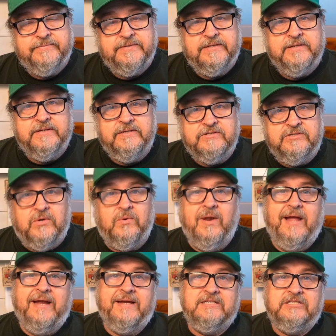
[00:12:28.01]
So
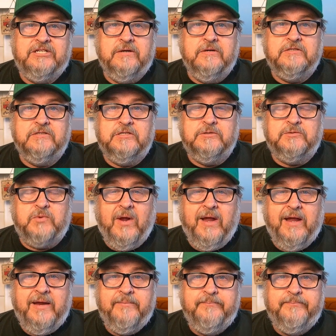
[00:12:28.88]
like, share, and
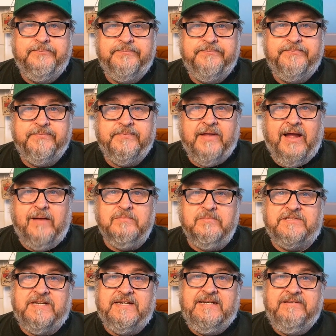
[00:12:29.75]
subscribe. I'm
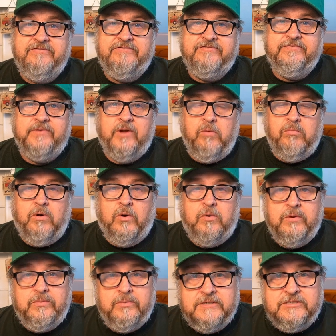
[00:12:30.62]
Steve, Hobo
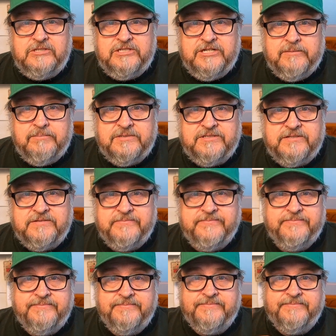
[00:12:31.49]
with Wood Chips.
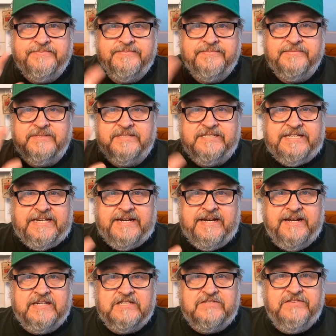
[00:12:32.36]
See you in the
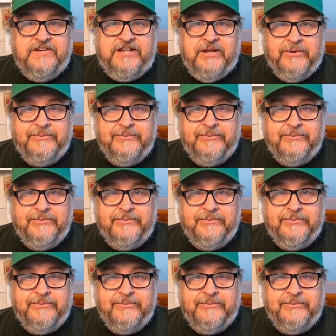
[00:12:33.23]
next video.